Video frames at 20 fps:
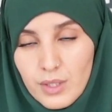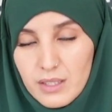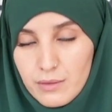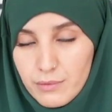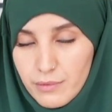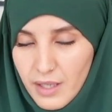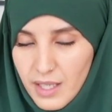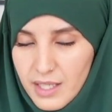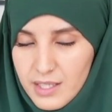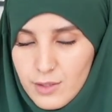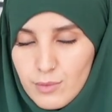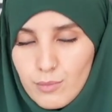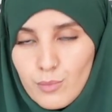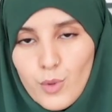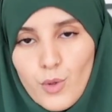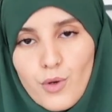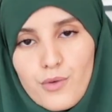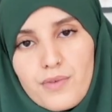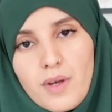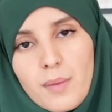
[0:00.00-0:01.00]
invite
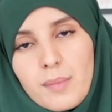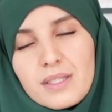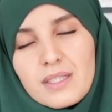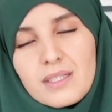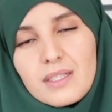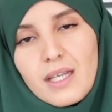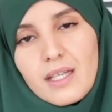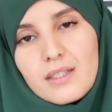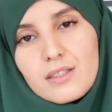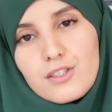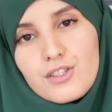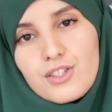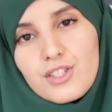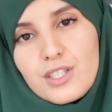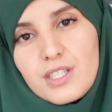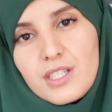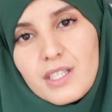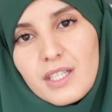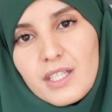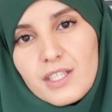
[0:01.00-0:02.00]
more feminine
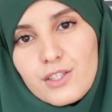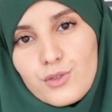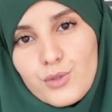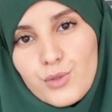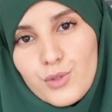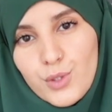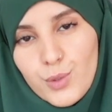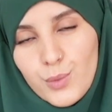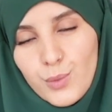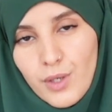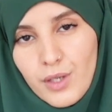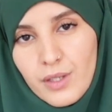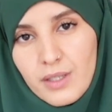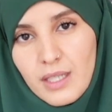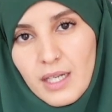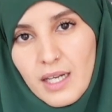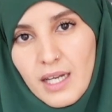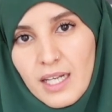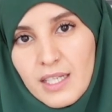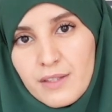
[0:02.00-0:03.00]
energy into your
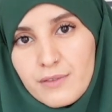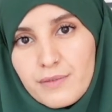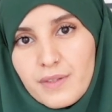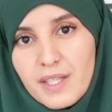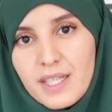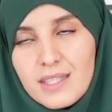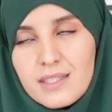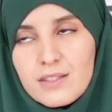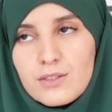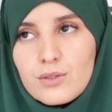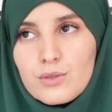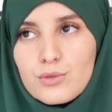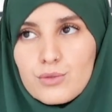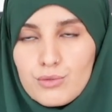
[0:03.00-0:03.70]
work life is